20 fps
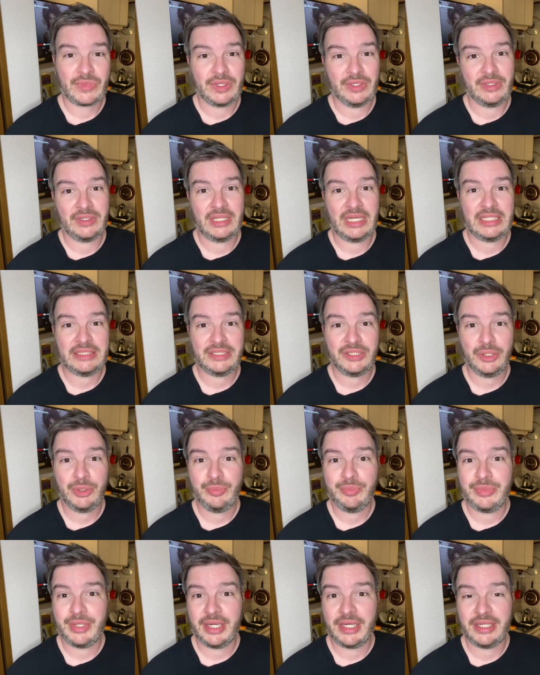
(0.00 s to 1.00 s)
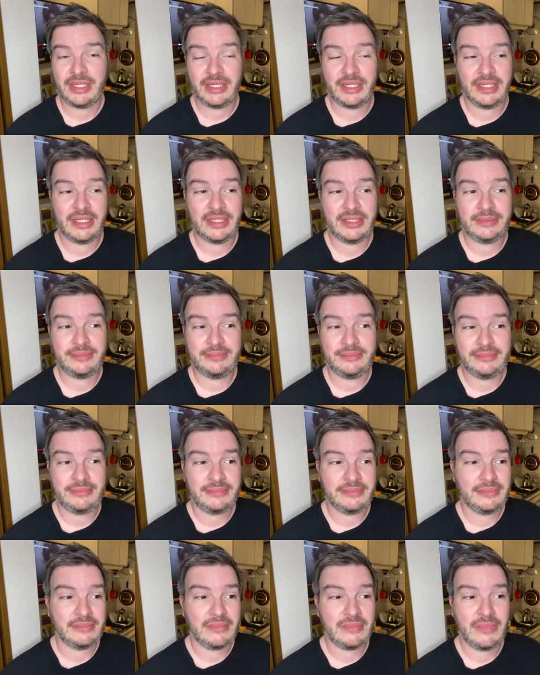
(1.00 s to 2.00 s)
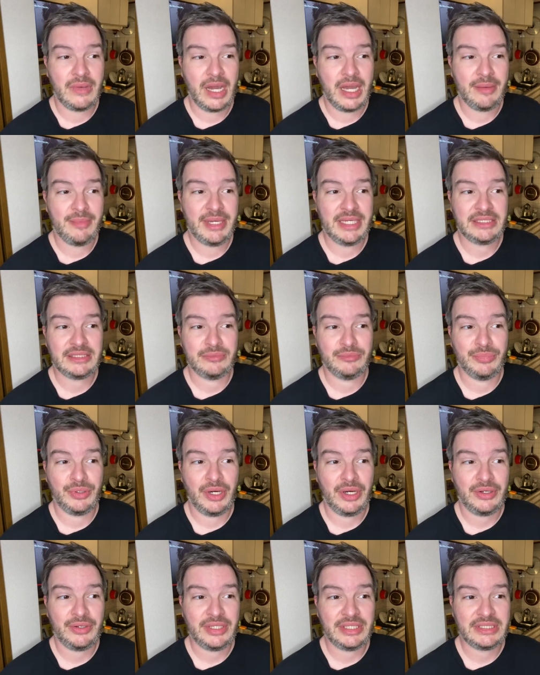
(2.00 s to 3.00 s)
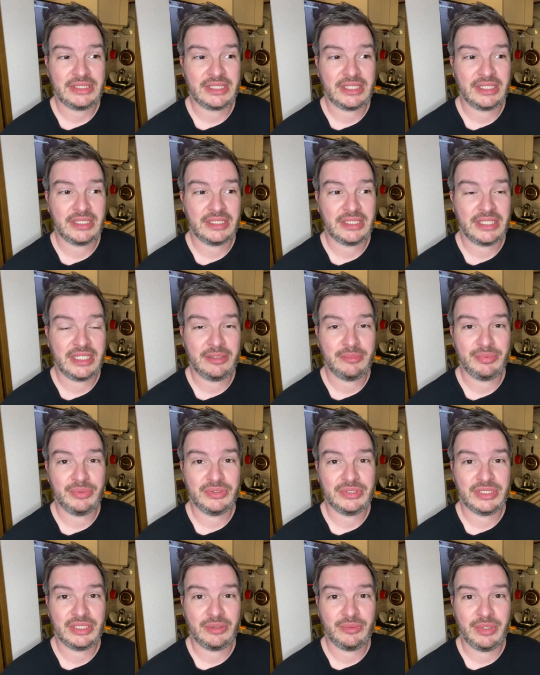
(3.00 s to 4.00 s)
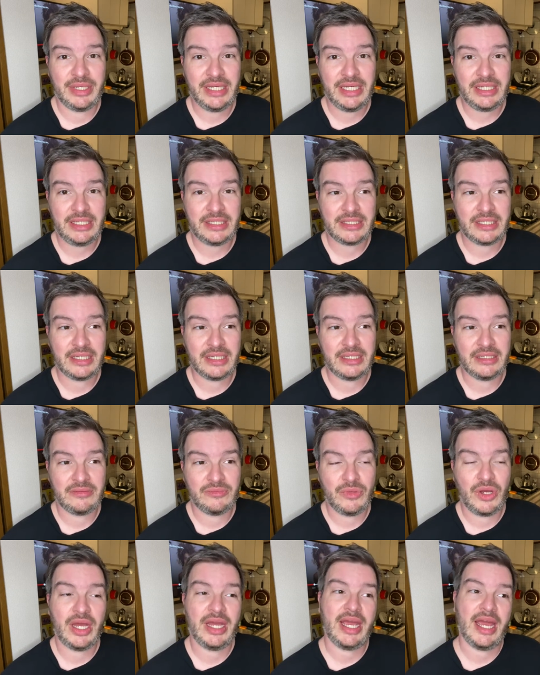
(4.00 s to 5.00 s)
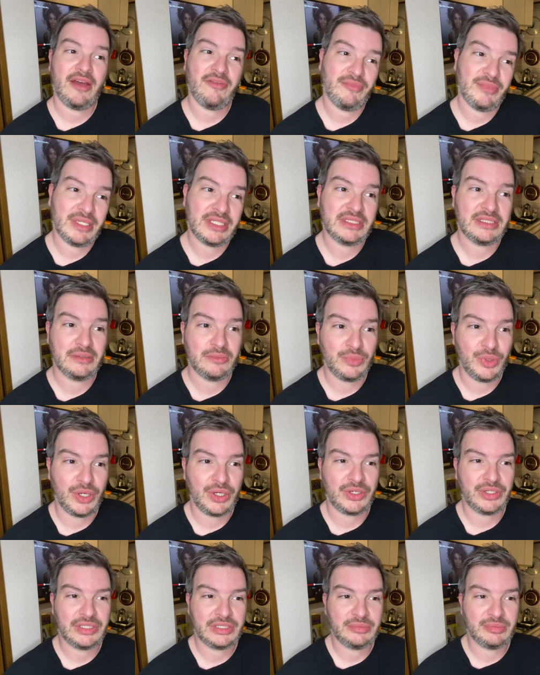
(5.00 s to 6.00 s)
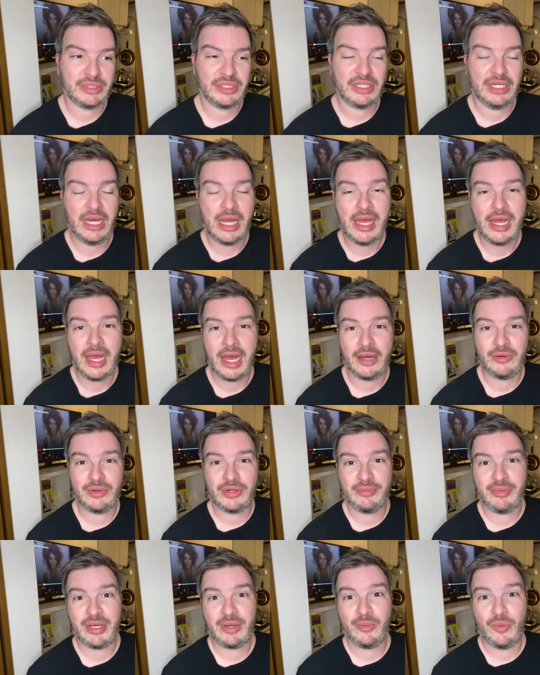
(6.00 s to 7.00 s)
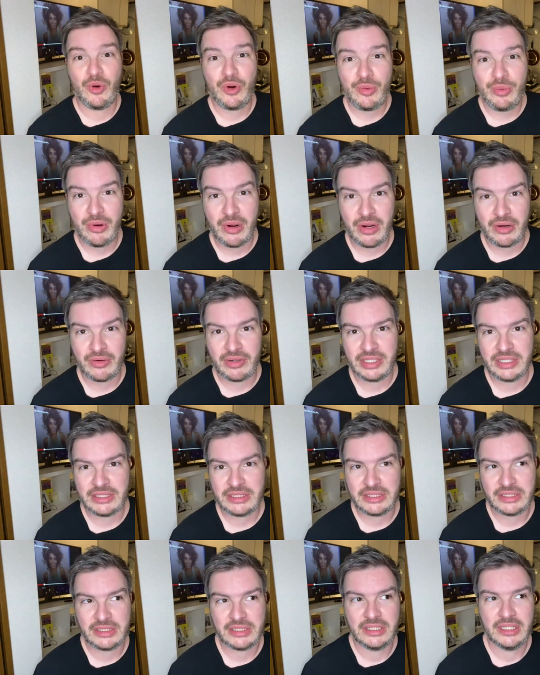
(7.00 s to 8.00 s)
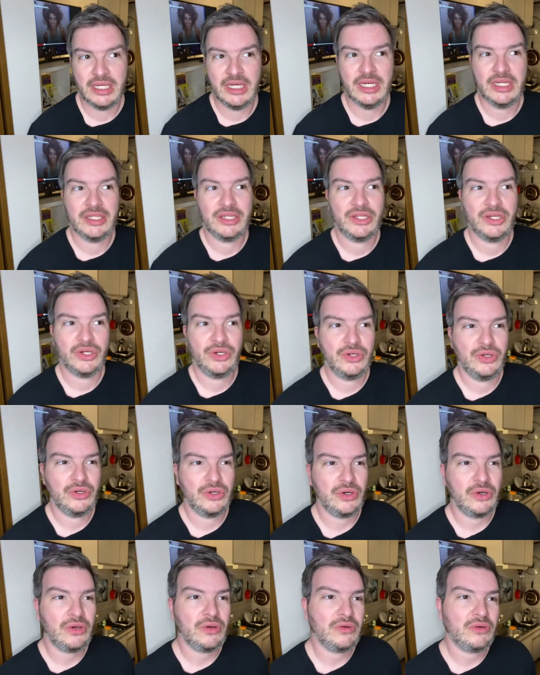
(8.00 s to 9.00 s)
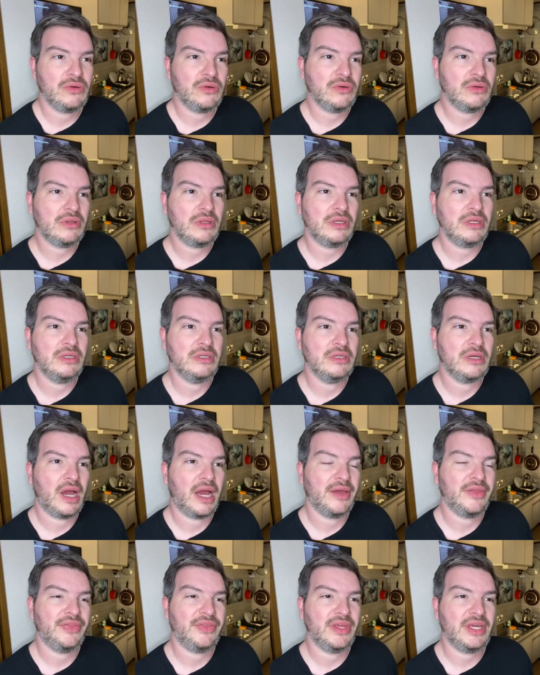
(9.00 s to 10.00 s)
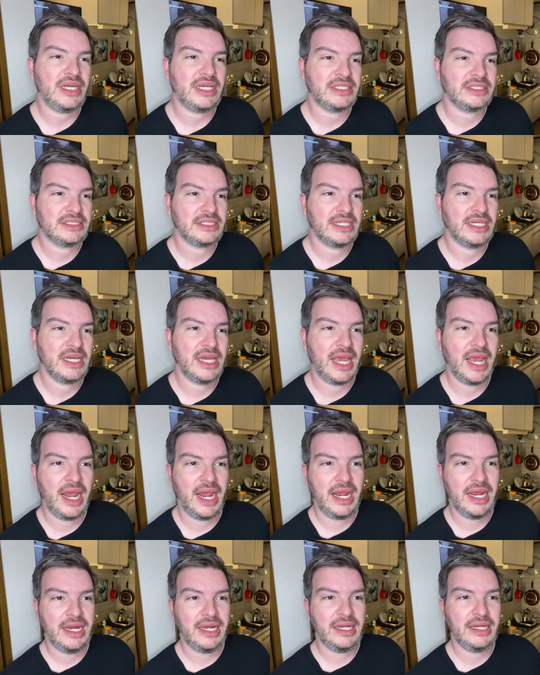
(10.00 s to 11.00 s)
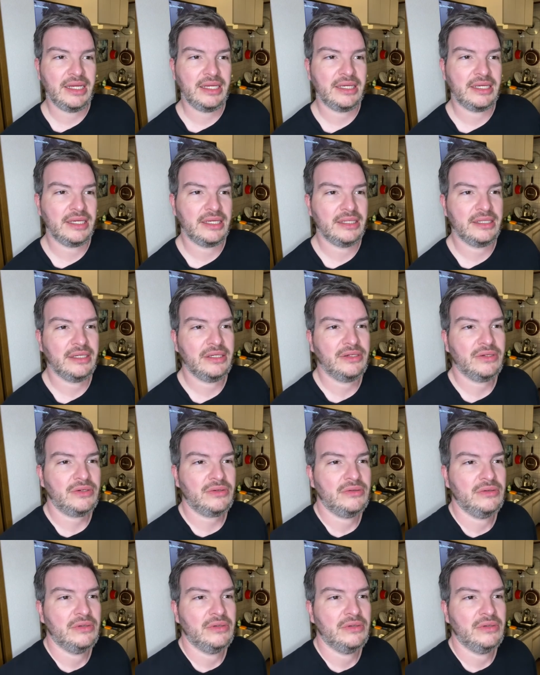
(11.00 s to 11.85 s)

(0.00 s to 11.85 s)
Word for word: let's hope that um, I make some progress and keep losing weight. Uh, well, I have made some progress, but I want to make more progress. The goal, I think it's 80 kilo,